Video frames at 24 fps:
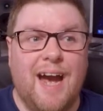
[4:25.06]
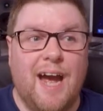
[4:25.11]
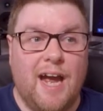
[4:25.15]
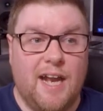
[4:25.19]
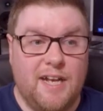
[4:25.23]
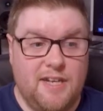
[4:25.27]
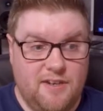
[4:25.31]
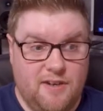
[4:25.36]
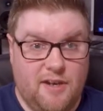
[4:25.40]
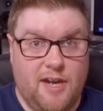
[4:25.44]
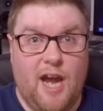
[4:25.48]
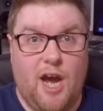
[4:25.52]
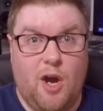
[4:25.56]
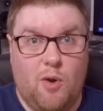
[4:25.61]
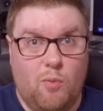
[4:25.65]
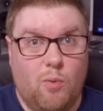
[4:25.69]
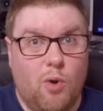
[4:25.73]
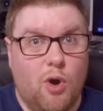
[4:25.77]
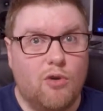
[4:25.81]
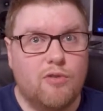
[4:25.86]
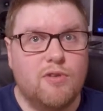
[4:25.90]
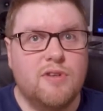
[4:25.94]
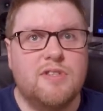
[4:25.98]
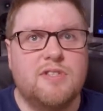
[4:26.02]
and you get a
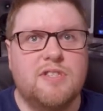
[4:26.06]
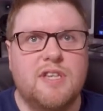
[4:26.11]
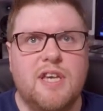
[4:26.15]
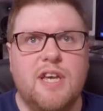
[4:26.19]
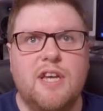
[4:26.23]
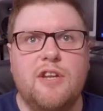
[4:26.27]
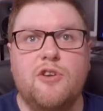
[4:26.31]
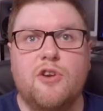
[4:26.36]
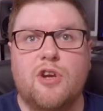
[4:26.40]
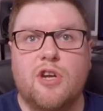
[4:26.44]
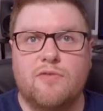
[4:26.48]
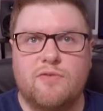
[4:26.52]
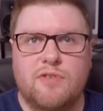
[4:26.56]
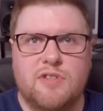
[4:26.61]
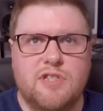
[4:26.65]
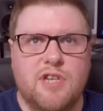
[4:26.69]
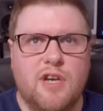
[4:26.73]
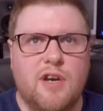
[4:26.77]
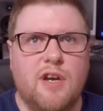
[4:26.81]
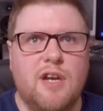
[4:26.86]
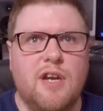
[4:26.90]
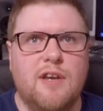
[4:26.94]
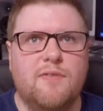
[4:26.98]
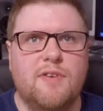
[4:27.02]
warranty and you can
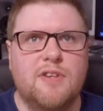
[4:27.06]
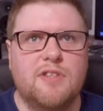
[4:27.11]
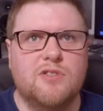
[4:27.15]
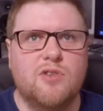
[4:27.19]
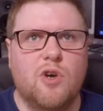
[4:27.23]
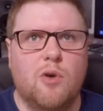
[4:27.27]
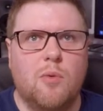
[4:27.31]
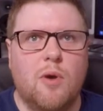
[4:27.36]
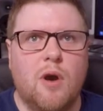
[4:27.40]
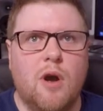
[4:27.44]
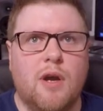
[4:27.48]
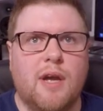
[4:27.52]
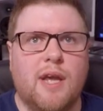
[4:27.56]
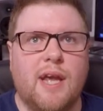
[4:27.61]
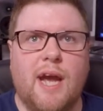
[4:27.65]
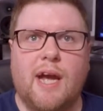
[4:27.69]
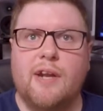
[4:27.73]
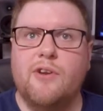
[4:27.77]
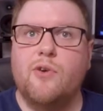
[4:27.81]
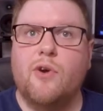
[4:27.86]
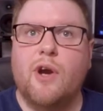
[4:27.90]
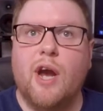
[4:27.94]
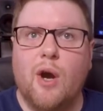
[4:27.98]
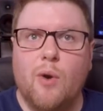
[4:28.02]
return it if it's not working
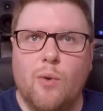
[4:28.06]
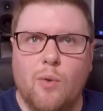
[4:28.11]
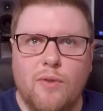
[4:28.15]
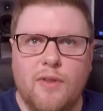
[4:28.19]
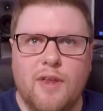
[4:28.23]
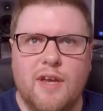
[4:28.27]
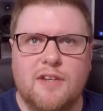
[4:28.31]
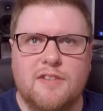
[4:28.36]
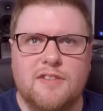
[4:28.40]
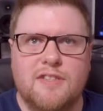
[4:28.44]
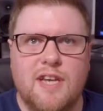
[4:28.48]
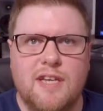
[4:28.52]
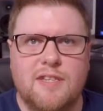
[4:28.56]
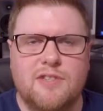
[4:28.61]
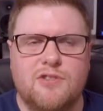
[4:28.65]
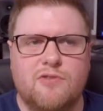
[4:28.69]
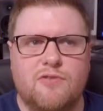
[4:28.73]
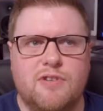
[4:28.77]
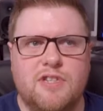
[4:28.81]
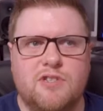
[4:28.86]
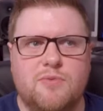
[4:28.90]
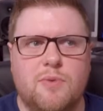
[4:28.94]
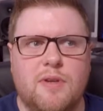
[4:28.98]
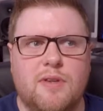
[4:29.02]
and you'll get all the
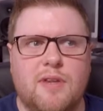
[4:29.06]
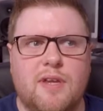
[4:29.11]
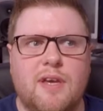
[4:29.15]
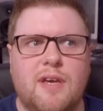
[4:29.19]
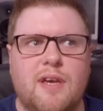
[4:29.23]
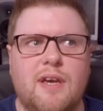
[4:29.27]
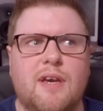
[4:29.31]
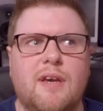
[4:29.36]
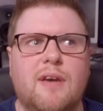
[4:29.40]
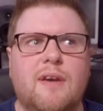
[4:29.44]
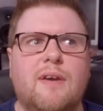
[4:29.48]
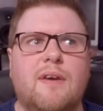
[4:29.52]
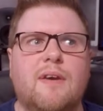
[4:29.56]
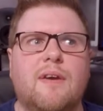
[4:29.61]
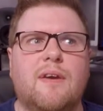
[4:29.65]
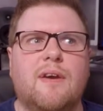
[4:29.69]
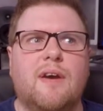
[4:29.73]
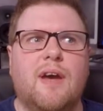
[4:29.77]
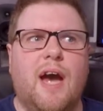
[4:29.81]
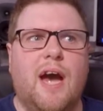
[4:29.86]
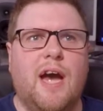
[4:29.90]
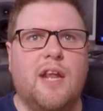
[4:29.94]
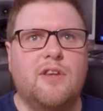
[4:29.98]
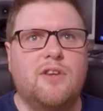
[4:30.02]
accessories with it
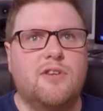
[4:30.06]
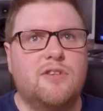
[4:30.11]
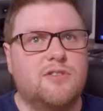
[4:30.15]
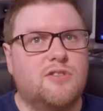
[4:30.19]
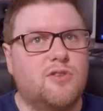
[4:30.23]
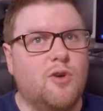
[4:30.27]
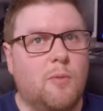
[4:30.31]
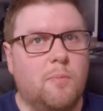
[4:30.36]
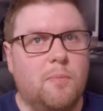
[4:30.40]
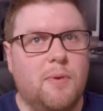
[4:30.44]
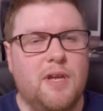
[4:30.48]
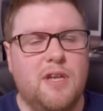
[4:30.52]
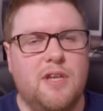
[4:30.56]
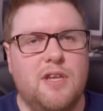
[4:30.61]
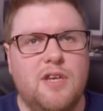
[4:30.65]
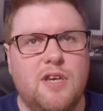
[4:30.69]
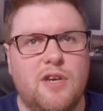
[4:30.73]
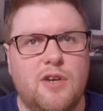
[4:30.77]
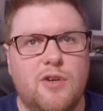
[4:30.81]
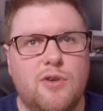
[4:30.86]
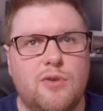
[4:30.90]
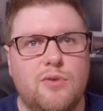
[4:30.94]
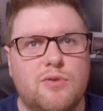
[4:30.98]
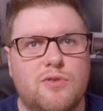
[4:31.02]
and it's not been
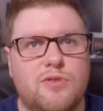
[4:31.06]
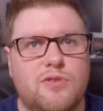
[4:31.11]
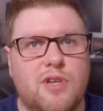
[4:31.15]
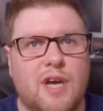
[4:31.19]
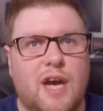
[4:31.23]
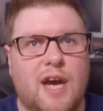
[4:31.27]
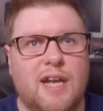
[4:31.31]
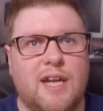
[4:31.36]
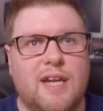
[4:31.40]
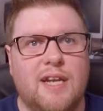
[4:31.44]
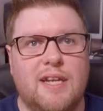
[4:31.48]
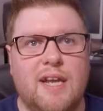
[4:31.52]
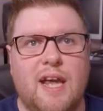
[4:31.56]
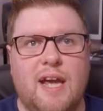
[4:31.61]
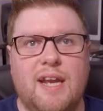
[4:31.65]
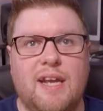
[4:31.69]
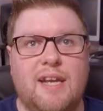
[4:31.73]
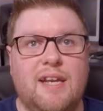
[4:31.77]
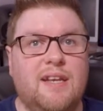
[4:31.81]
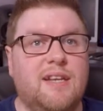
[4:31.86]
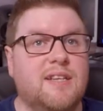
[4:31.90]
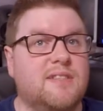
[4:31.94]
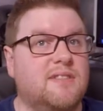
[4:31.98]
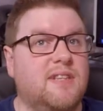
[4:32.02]
used and
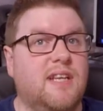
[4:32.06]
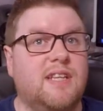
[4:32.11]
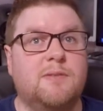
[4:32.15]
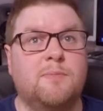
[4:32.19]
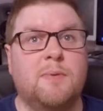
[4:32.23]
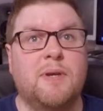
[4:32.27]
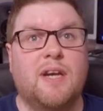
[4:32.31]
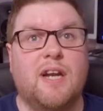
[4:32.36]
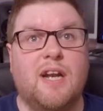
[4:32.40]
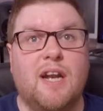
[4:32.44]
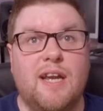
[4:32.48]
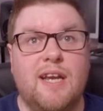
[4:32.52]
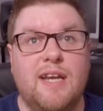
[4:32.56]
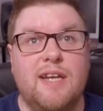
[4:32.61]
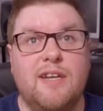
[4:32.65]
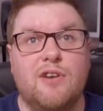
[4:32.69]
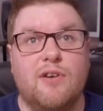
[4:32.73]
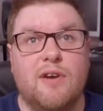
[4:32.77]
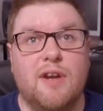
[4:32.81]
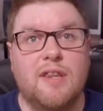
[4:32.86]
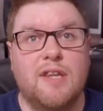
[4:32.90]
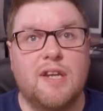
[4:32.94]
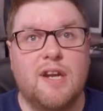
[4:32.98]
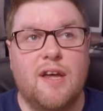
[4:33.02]
it doesn't need to be cleaned or
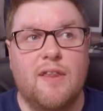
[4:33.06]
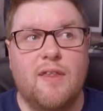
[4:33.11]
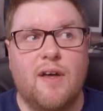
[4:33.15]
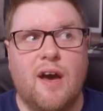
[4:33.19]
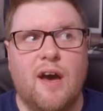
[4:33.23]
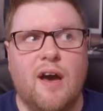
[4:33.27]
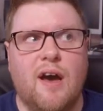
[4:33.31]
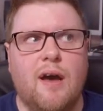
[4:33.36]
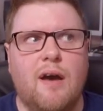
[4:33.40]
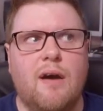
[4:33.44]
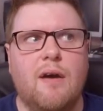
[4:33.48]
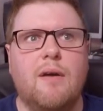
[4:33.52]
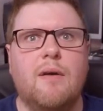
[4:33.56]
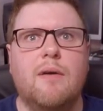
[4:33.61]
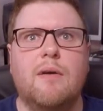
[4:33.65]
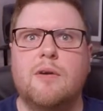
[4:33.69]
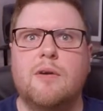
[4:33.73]
anything like that,